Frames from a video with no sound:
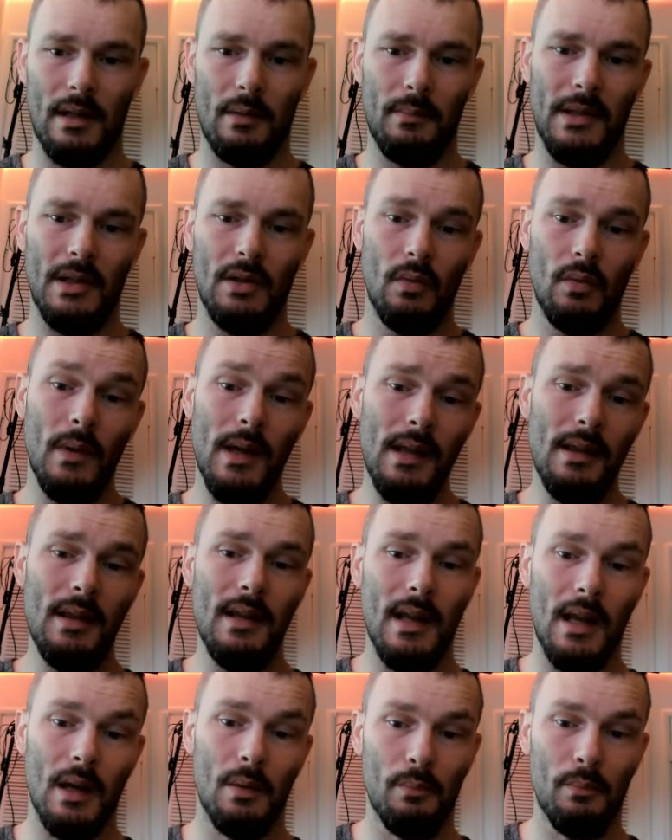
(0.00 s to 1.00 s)
Now, between
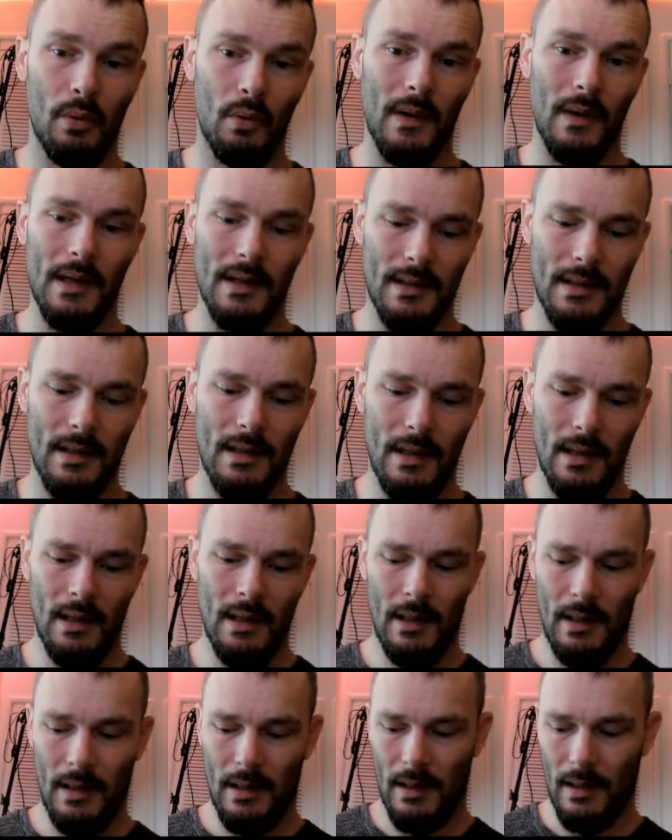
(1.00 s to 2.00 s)
the endpoints,
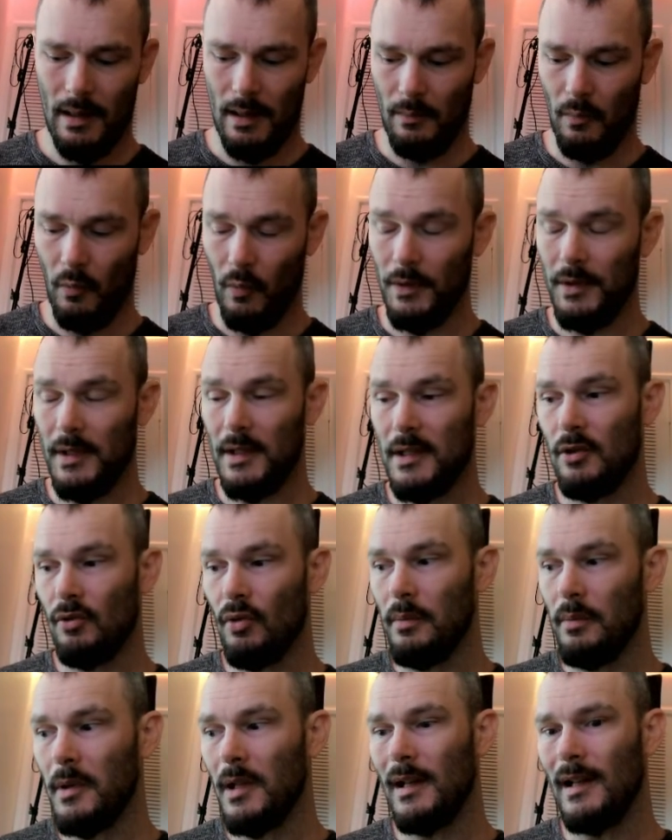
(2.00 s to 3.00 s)
we'll
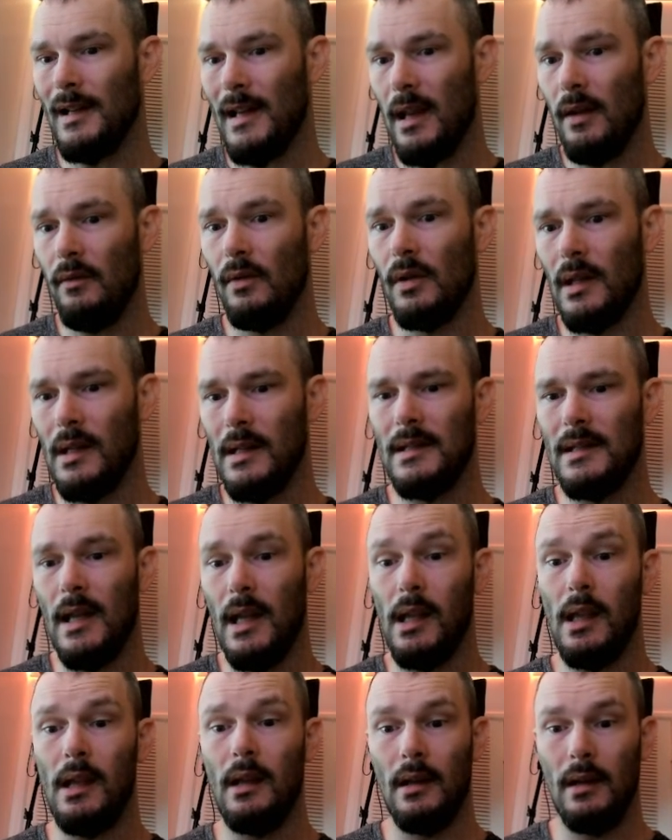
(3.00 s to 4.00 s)
distribute it evenly,
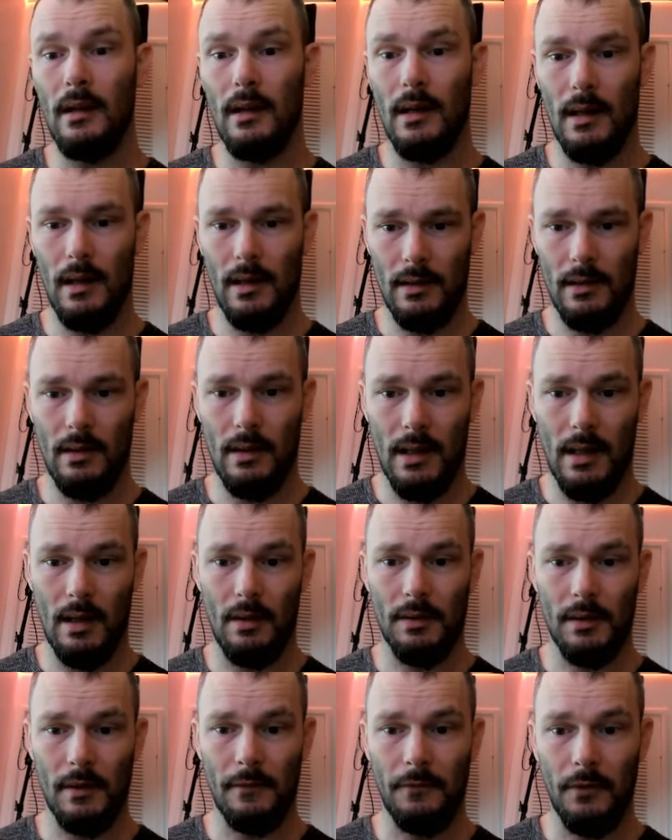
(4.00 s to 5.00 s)
taking into
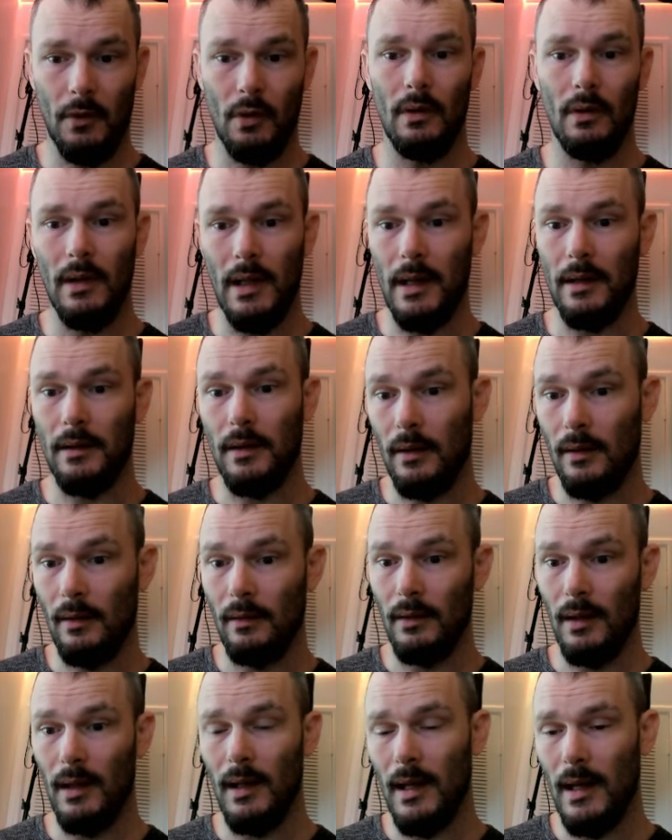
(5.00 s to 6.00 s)
account the full length of
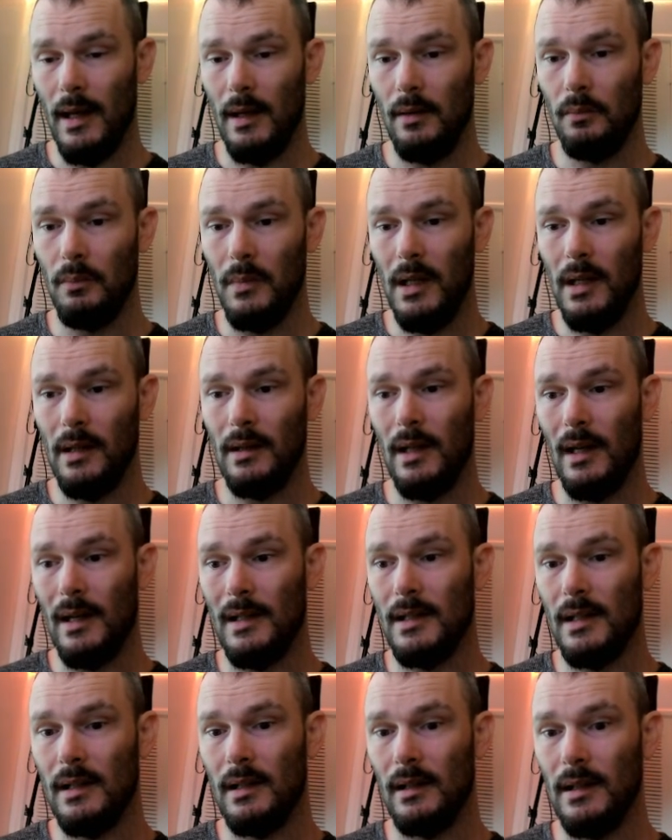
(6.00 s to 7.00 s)
the line, meaning that
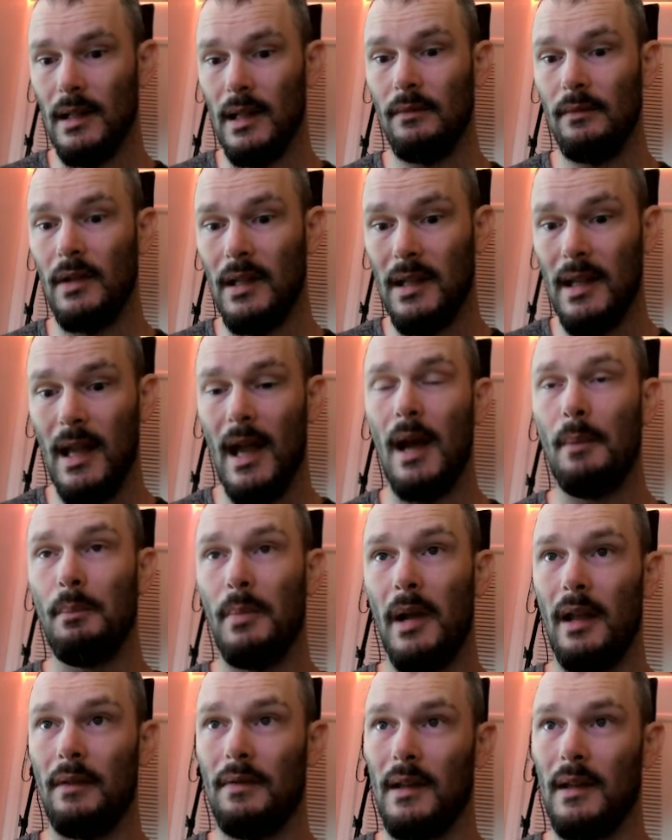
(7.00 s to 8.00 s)
it's going to leave a
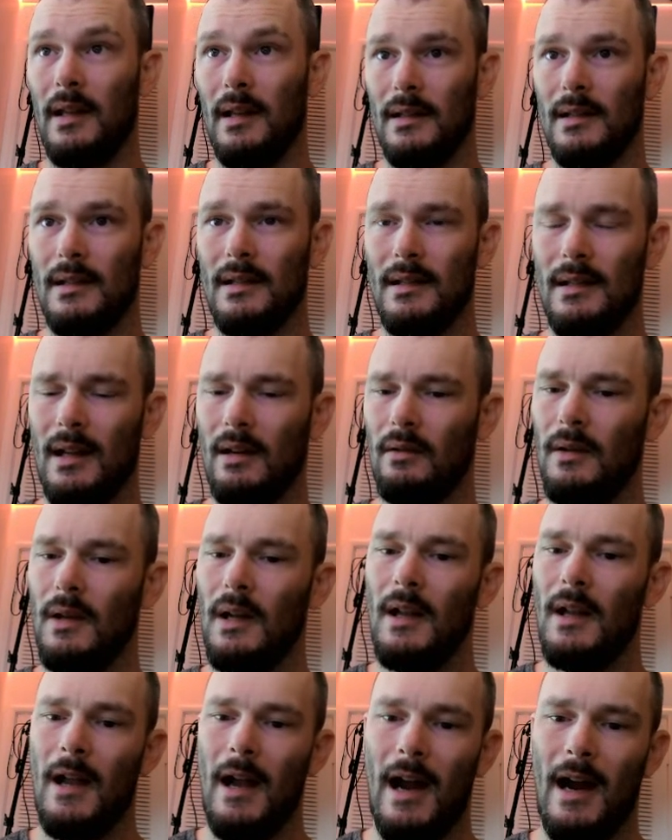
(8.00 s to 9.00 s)
gap at the ends. Now,
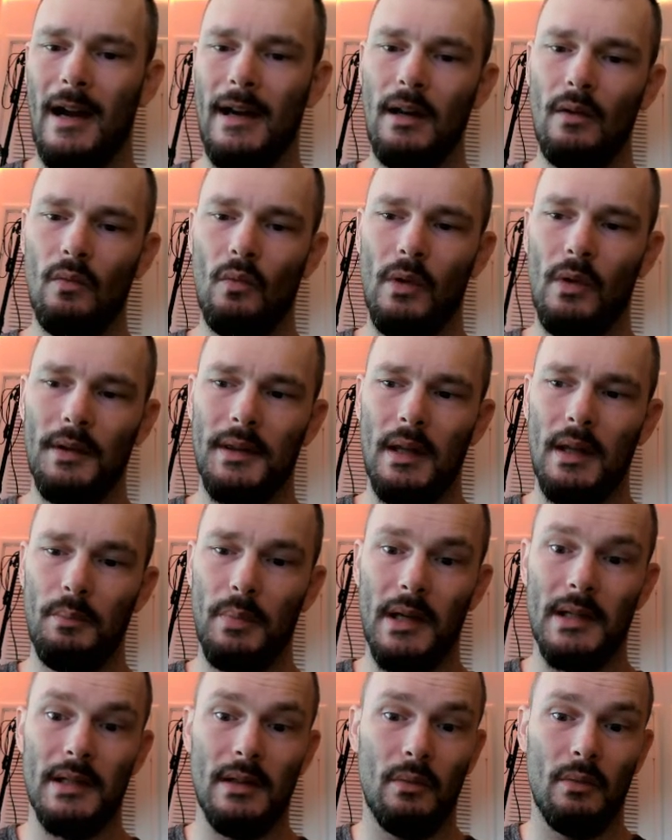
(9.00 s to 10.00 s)
I didn't want that
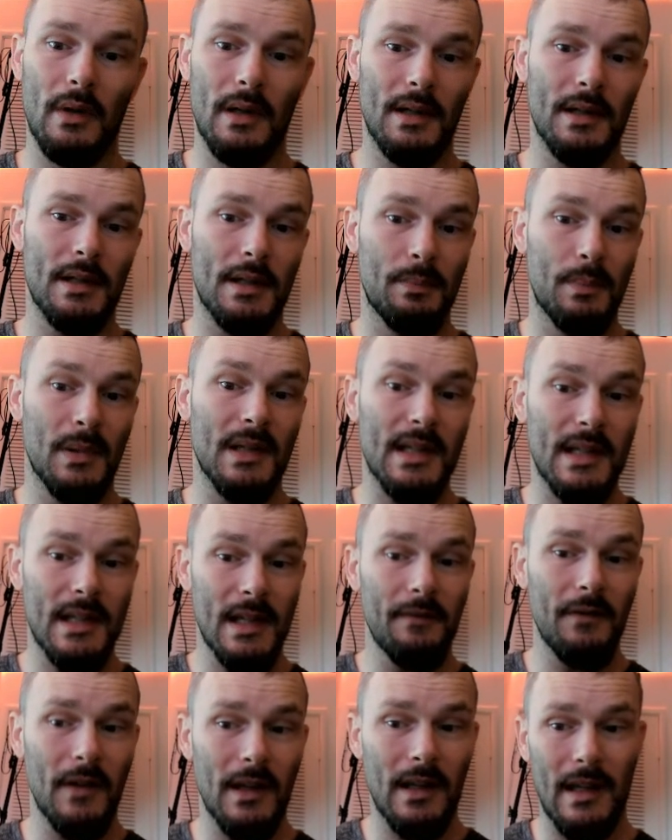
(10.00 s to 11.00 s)
because I wanted a
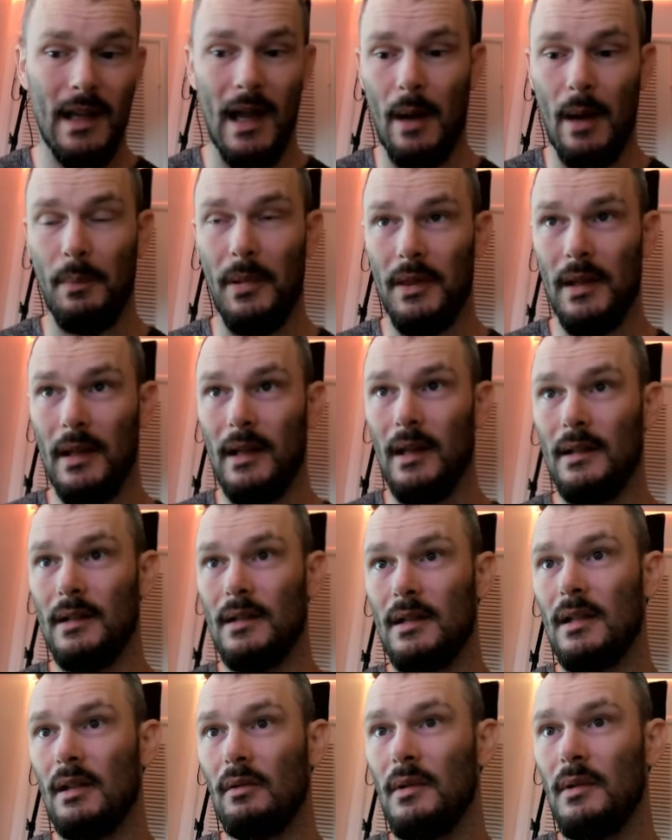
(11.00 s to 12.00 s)
specific gap at the
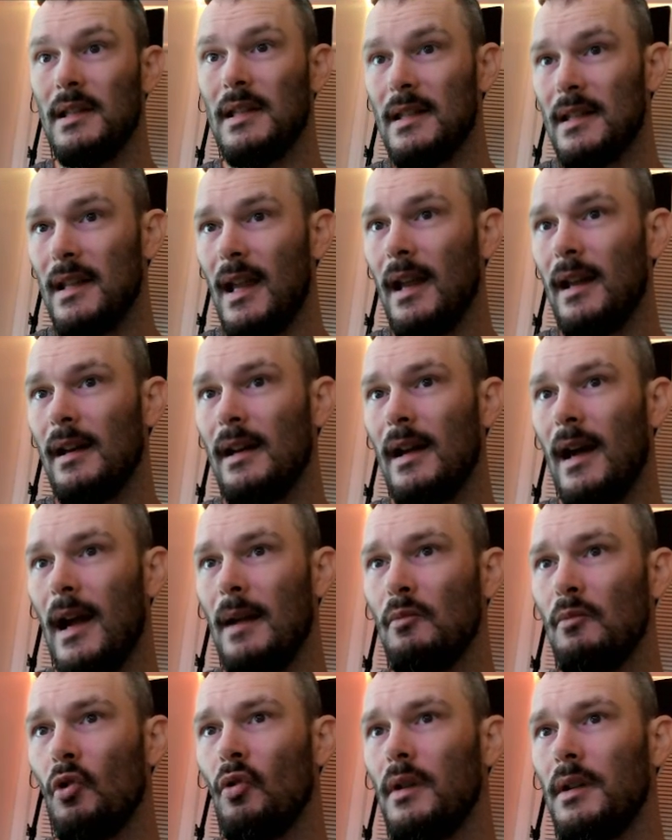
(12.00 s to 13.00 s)
ends. So instead,
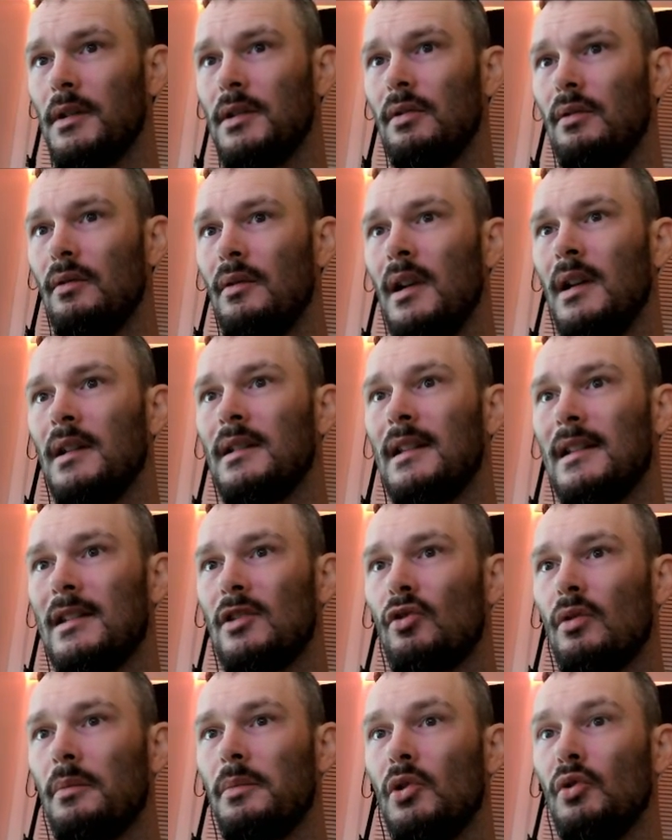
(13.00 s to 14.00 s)
I'm going to
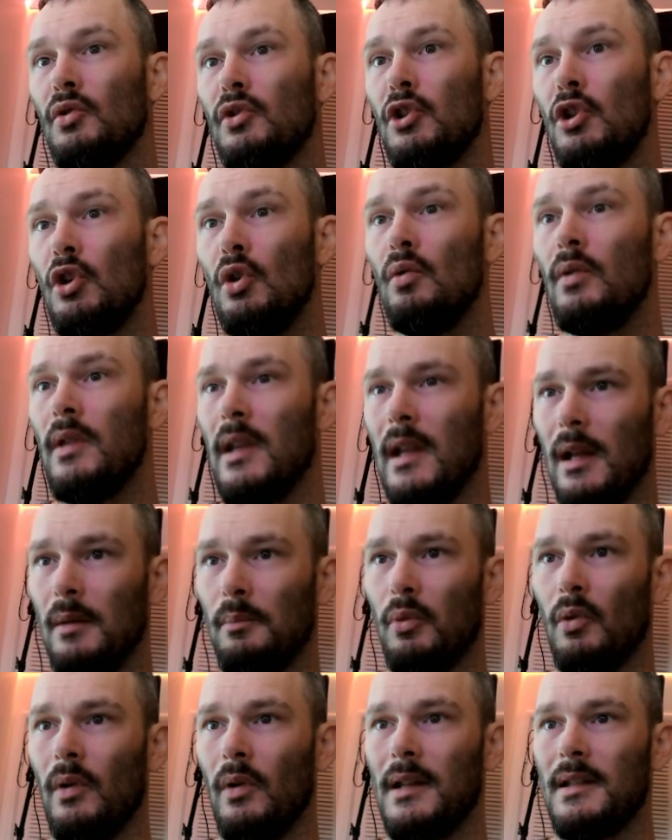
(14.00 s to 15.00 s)
distribute to the
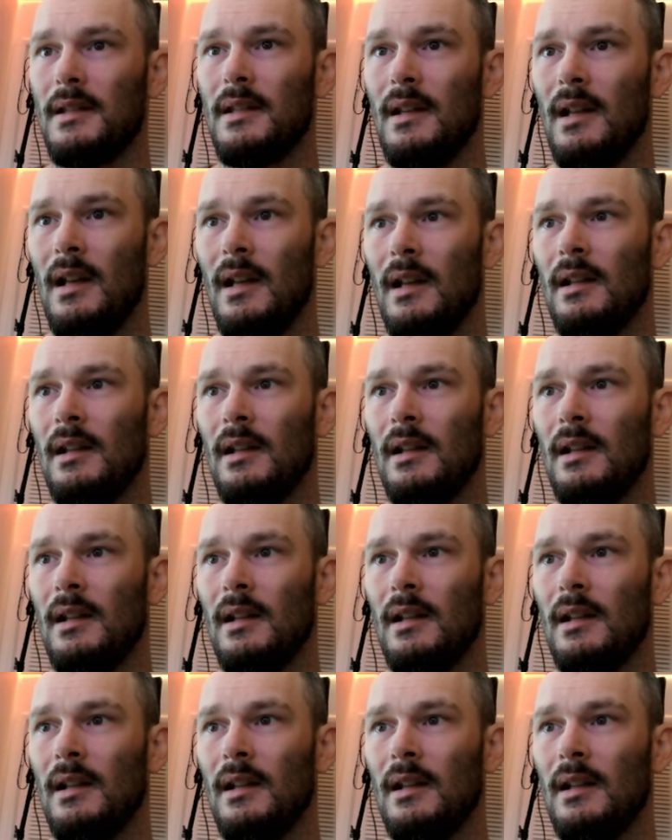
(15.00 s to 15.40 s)
endpoints.